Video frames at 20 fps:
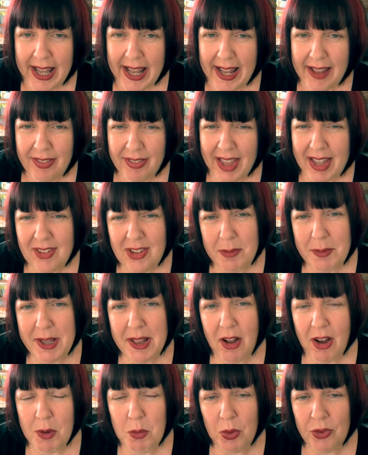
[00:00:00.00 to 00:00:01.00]
And that's something
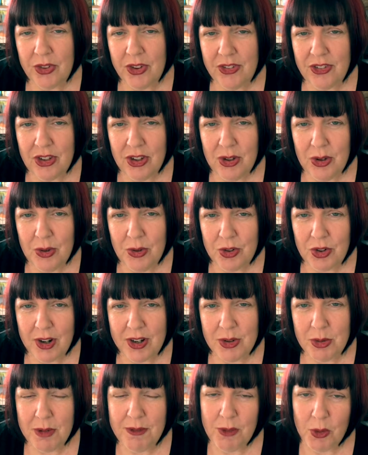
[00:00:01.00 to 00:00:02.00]
that I wanted to try
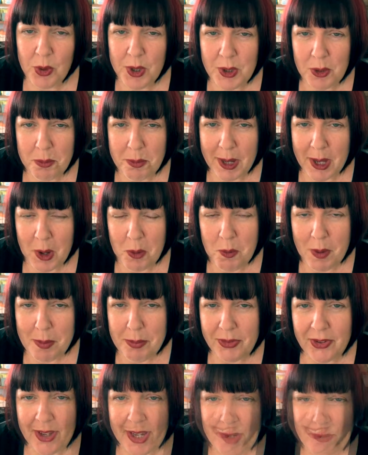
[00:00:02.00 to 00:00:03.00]
to avoid on my own
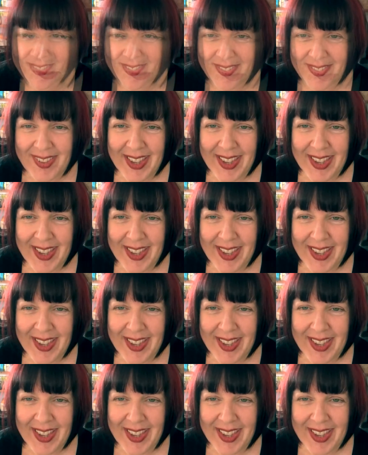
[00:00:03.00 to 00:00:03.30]
website.